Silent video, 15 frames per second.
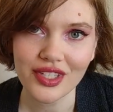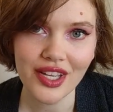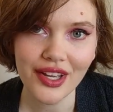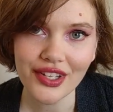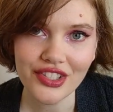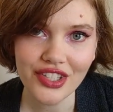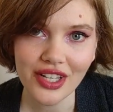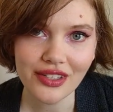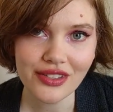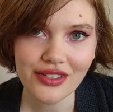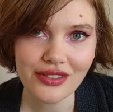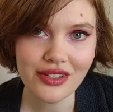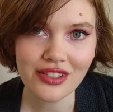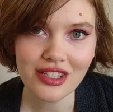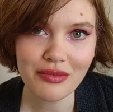50
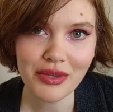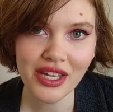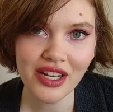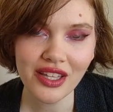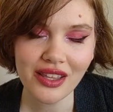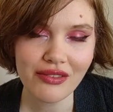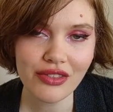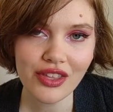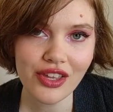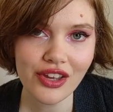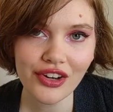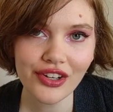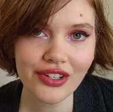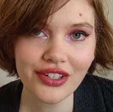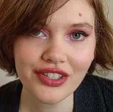eyeshadows since the beginning of the
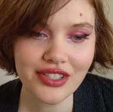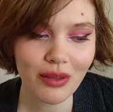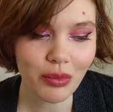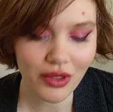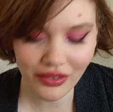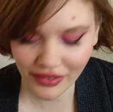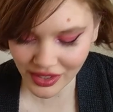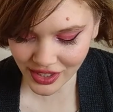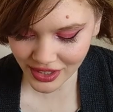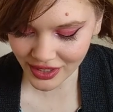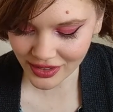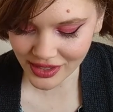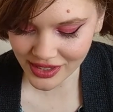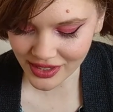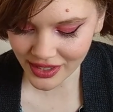year or something
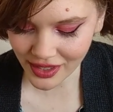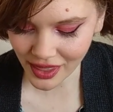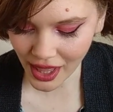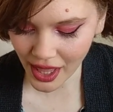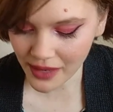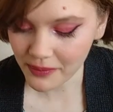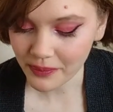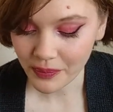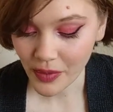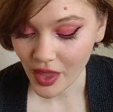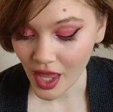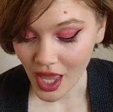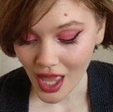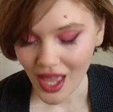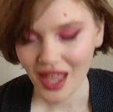ridiculous like that.
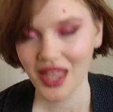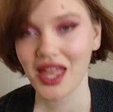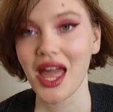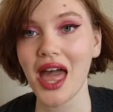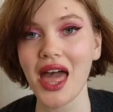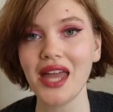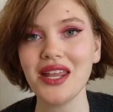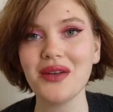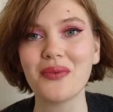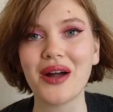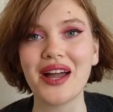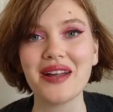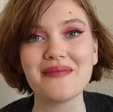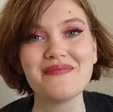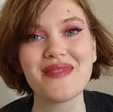
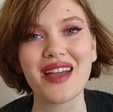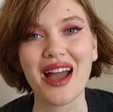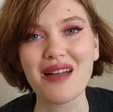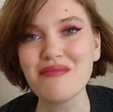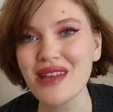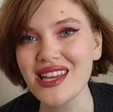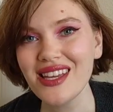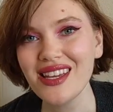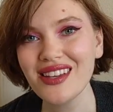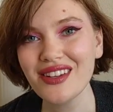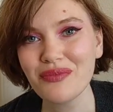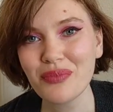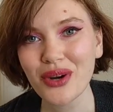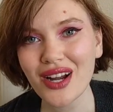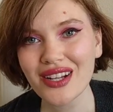Anyway, I'm making
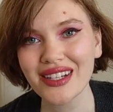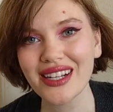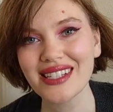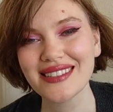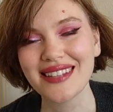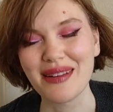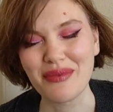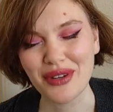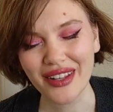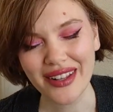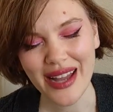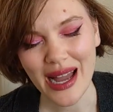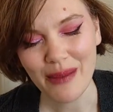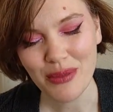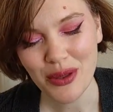good progress. I'm
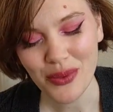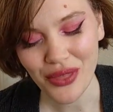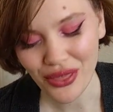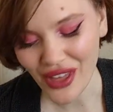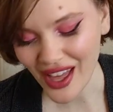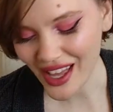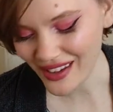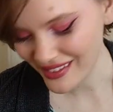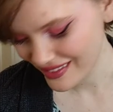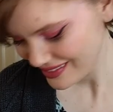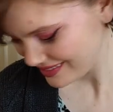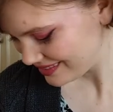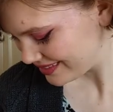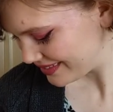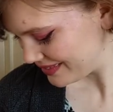really happy with that.
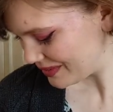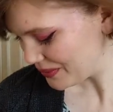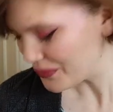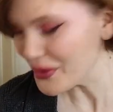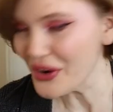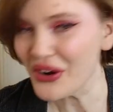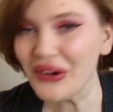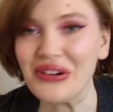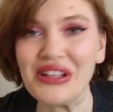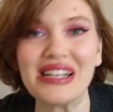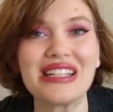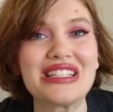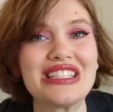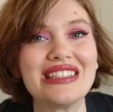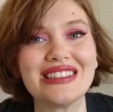You don't
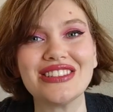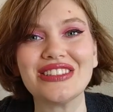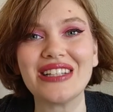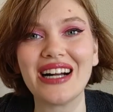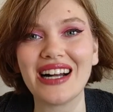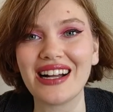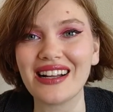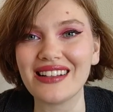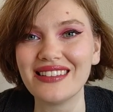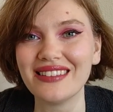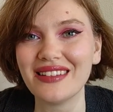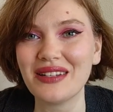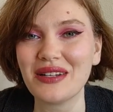need to uh,